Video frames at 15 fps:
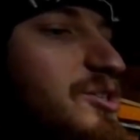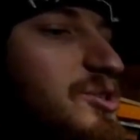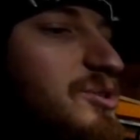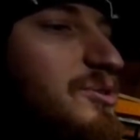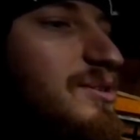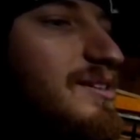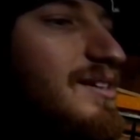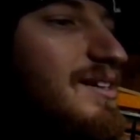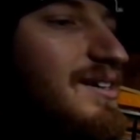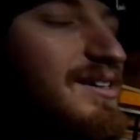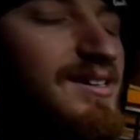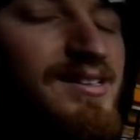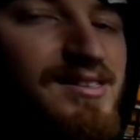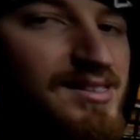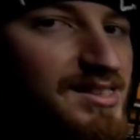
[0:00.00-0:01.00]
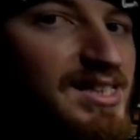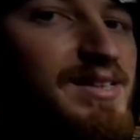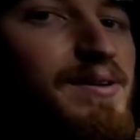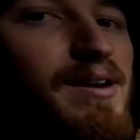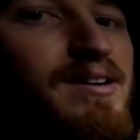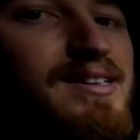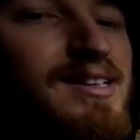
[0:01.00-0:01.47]
truth to see if
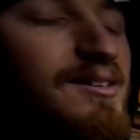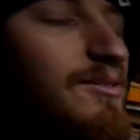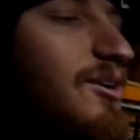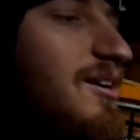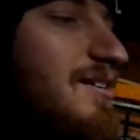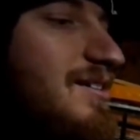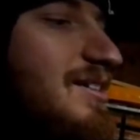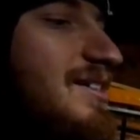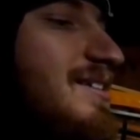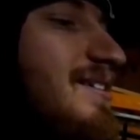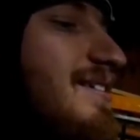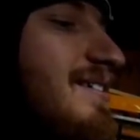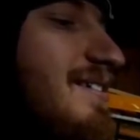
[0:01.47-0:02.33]
everything works.